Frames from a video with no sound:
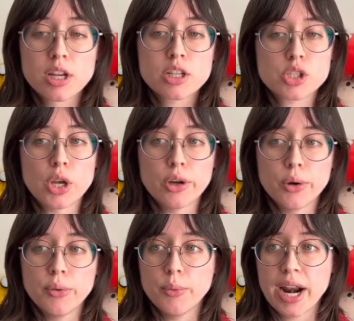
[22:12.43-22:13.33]

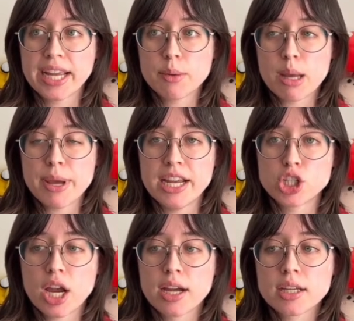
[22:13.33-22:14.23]
So when I get my
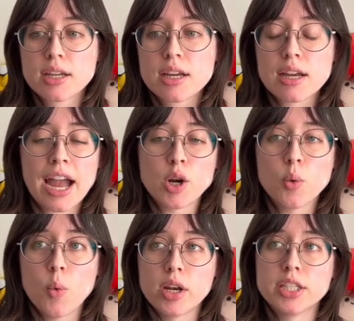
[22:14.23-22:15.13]
paycheck, I don't
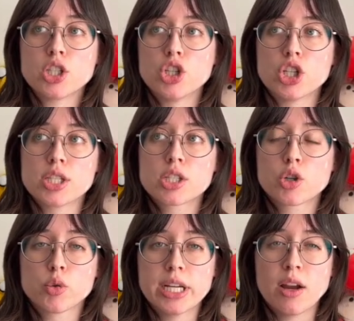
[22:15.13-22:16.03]
want it to just
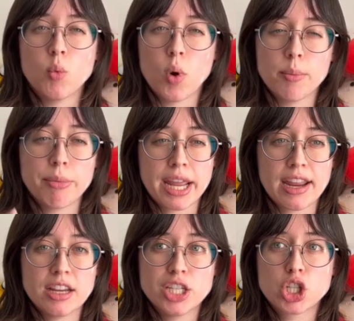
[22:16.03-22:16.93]
create one
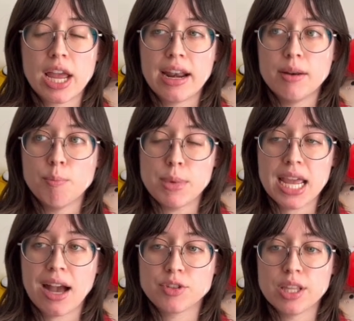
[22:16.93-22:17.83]
page and me
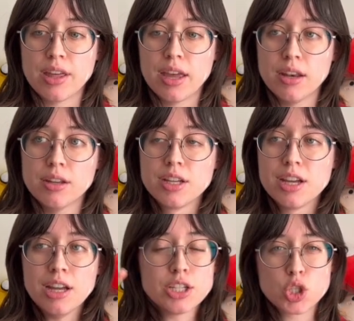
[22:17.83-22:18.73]
have to then
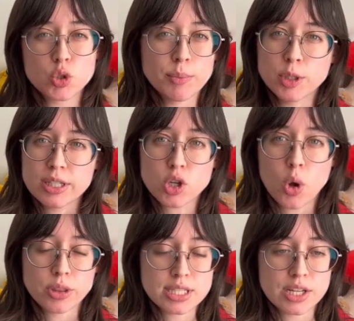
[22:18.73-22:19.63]
distribute it to
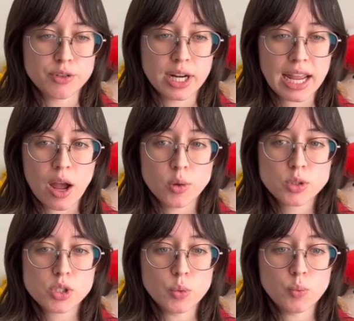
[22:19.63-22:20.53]
all these different
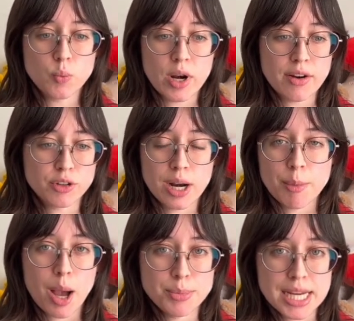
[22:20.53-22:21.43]
accounts whenever I'm
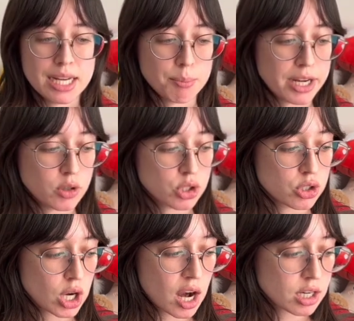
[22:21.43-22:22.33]
updating my Notion
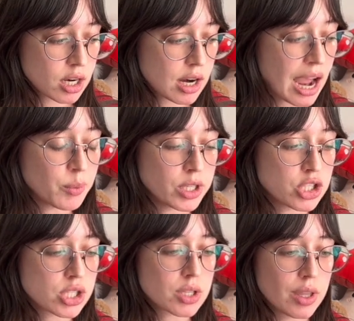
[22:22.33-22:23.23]
tracker. I want to
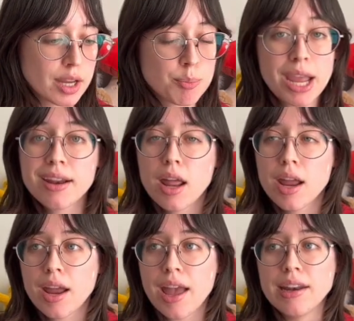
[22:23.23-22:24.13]
just click
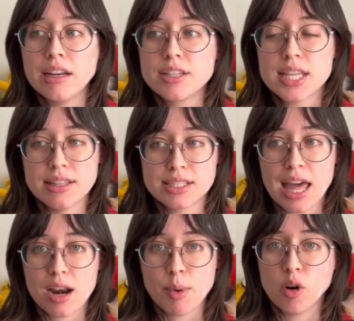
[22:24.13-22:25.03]
payday and it sends
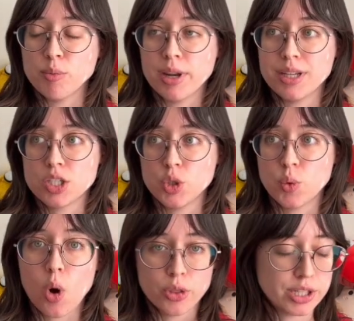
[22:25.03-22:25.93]
that amount of money to
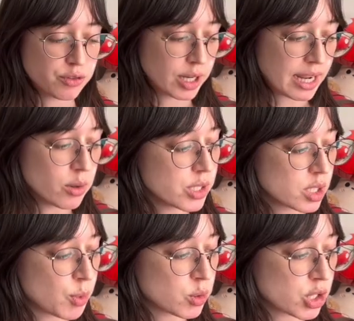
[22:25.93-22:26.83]
all the different accounts it's
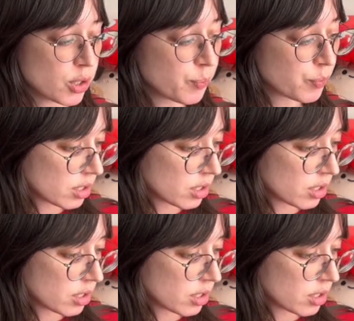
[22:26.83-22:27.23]
supposed to.